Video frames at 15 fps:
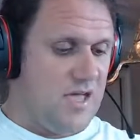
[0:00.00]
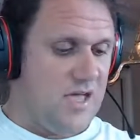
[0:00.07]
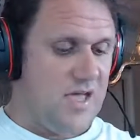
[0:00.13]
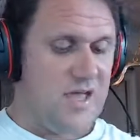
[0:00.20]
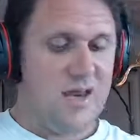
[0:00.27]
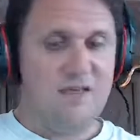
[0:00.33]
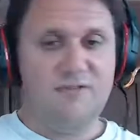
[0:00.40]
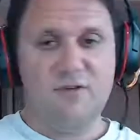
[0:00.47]

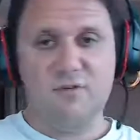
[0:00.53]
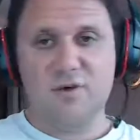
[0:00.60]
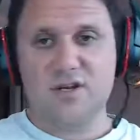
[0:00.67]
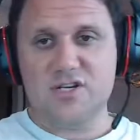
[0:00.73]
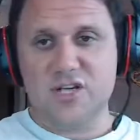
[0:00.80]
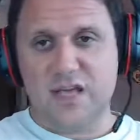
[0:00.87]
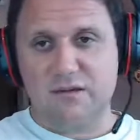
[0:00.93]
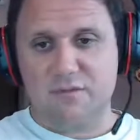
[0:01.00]
And if you want
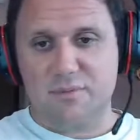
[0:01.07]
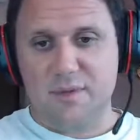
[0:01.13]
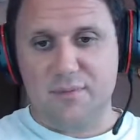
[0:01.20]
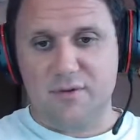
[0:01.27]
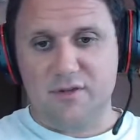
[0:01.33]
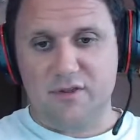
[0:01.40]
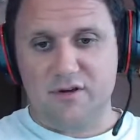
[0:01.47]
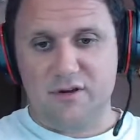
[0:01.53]
to chat with
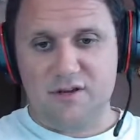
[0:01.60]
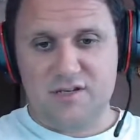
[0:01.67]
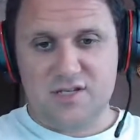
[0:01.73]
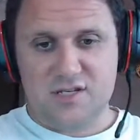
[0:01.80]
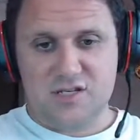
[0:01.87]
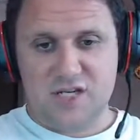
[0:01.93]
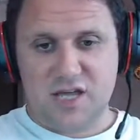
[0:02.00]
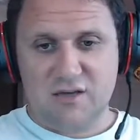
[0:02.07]
people, there is
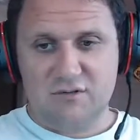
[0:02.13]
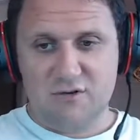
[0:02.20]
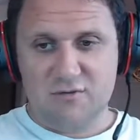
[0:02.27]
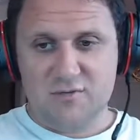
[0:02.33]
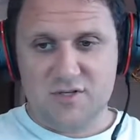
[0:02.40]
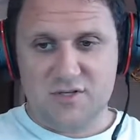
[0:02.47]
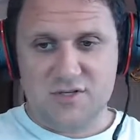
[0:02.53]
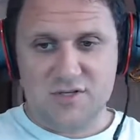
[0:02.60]
the chat
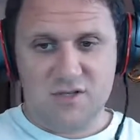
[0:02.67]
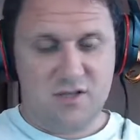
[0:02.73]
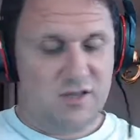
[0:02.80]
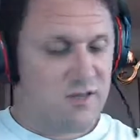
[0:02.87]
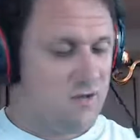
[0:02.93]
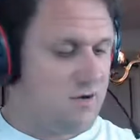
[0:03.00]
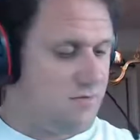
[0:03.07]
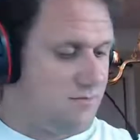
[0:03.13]
rooms. You just
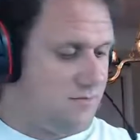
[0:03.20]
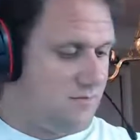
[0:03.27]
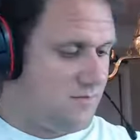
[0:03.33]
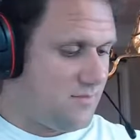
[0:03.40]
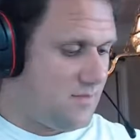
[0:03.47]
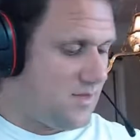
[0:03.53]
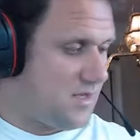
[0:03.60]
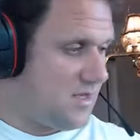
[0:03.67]
click on them,
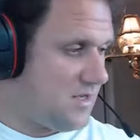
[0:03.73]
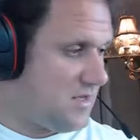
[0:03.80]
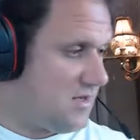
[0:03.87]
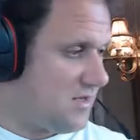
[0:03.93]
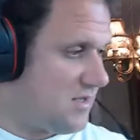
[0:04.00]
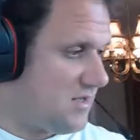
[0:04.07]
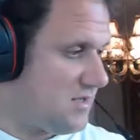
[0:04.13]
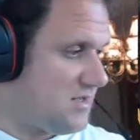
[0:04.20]
and
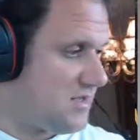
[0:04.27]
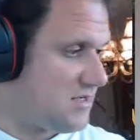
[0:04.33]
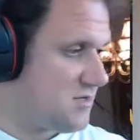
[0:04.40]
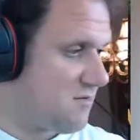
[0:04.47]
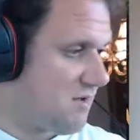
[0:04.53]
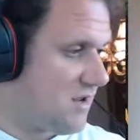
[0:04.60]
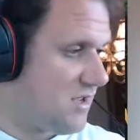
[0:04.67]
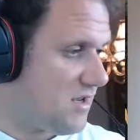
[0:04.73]
it takes
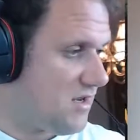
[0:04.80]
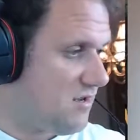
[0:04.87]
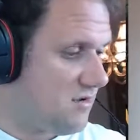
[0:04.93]
you right in.